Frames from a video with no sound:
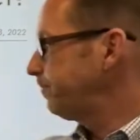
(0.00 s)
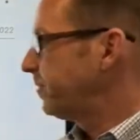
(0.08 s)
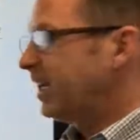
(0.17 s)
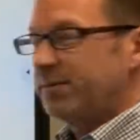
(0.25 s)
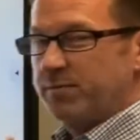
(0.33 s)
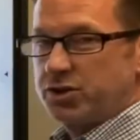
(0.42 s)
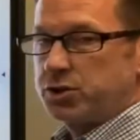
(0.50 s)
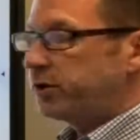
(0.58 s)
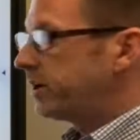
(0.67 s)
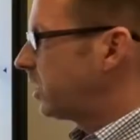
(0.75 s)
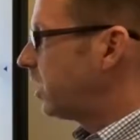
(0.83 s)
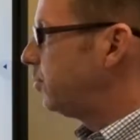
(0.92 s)
And I'm going to show
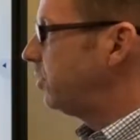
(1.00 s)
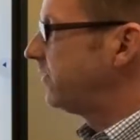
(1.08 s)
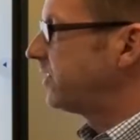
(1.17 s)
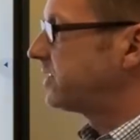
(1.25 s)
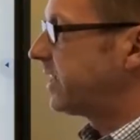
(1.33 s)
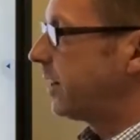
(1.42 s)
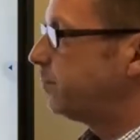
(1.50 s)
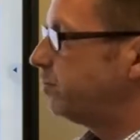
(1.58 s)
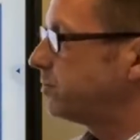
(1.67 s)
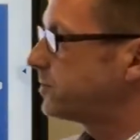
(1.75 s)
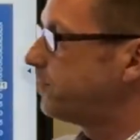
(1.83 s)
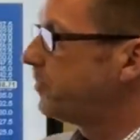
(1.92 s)
you a couple of
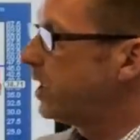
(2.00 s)
examples.